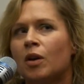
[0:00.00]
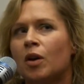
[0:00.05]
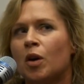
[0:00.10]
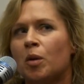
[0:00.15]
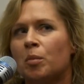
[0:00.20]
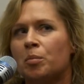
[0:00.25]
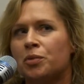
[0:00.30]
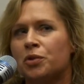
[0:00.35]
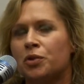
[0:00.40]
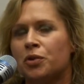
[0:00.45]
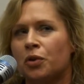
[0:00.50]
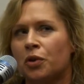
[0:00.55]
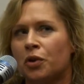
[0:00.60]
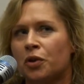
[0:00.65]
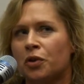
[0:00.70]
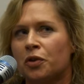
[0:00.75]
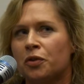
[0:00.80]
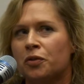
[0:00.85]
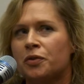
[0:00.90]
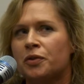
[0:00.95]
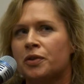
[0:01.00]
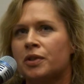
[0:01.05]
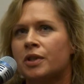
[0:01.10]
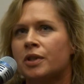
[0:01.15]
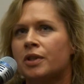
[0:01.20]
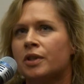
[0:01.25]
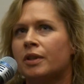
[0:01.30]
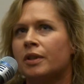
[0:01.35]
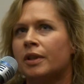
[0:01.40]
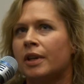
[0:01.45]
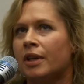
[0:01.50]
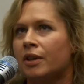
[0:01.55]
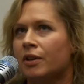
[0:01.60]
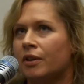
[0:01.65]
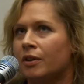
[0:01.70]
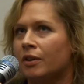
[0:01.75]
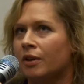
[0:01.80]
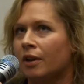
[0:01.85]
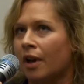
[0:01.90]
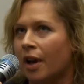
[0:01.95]
observed
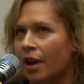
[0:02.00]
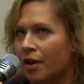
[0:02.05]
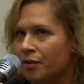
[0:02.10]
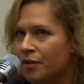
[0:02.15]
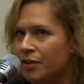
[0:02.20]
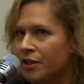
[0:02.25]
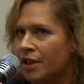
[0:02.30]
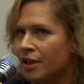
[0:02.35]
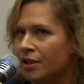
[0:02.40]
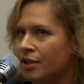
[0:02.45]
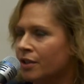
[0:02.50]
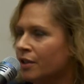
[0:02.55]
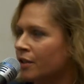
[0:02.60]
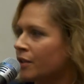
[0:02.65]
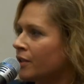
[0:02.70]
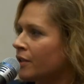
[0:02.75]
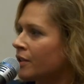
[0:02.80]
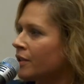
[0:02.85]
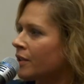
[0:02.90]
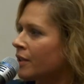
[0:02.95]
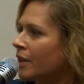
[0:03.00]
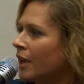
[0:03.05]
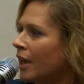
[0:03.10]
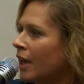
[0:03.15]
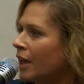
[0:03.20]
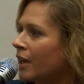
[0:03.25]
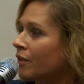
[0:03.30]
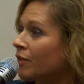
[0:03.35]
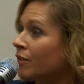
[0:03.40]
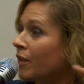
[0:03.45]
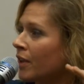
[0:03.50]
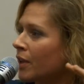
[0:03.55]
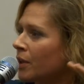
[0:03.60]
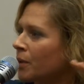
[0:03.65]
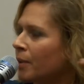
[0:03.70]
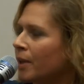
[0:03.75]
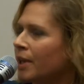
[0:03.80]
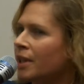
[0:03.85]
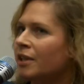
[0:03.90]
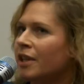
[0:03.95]
their live sessions and
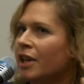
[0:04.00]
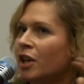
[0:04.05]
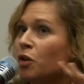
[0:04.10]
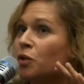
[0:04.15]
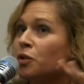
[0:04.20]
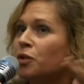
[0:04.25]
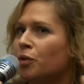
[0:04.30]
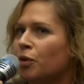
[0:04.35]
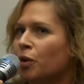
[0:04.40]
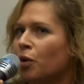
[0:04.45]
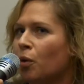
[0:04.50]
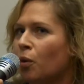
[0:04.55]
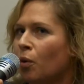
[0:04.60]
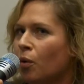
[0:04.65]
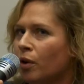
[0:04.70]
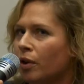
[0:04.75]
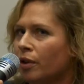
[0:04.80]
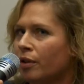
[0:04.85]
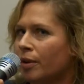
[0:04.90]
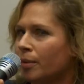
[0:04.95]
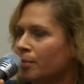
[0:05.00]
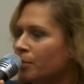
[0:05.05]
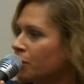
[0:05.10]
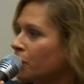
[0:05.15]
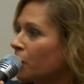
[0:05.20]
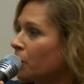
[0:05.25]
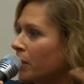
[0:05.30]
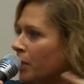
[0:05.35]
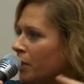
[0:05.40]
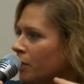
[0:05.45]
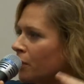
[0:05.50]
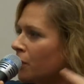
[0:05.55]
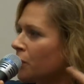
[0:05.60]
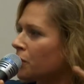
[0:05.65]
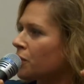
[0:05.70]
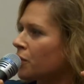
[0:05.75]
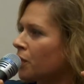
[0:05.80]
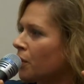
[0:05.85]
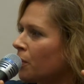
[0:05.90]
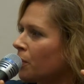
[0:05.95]
evaluated. They also recorded them, so we could
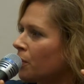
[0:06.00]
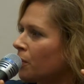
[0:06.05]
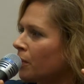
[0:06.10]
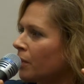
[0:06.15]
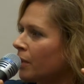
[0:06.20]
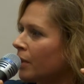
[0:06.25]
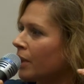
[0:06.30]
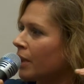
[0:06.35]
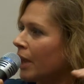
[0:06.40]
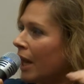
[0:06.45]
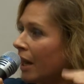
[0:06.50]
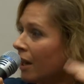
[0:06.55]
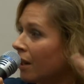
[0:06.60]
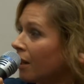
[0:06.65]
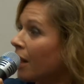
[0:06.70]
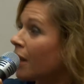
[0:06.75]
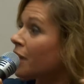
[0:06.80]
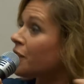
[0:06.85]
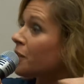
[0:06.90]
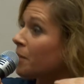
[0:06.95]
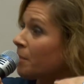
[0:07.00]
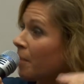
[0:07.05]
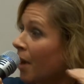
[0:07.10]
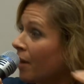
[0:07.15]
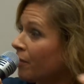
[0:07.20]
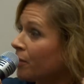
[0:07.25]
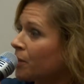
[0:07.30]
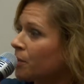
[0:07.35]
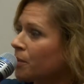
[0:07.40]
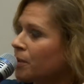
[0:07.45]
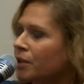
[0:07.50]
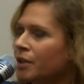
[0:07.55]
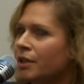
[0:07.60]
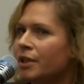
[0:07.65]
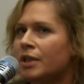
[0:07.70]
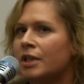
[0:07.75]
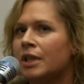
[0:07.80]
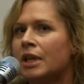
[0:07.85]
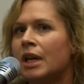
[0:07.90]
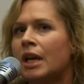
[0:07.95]
also analyze them
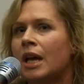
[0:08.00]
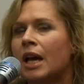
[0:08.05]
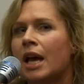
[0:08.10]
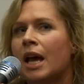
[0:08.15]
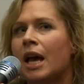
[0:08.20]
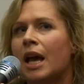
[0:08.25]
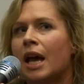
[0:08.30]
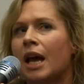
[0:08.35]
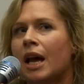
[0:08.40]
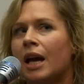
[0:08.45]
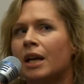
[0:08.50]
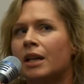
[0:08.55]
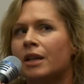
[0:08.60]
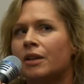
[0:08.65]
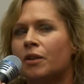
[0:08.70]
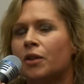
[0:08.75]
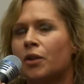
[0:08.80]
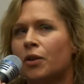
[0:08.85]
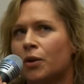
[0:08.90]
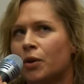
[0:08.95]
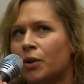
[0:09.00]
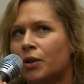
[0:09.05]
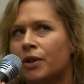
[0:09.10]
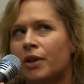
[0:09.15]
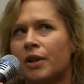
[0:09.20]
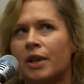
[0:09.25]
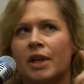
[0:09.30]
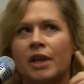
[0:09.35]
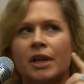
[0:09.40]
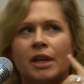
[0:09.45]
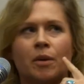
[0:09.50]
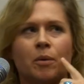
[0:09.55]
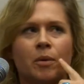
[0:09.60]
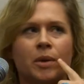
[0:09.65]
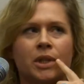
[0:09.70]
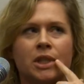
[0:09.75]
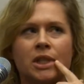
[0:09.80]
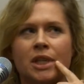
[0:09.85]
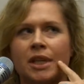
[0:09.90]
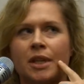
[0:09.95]
afterwards. And the third thing that
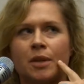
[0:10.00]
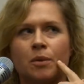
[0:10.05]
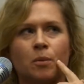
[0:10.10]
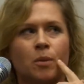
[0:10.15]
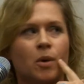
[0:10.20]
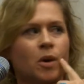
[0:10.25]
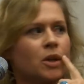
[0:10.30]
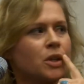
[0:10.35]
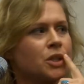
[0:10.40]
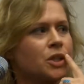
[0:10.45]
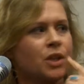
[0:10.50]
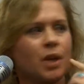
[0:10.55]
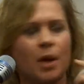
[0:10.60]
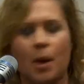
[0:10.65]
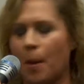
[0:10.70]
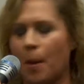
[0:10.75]
we did was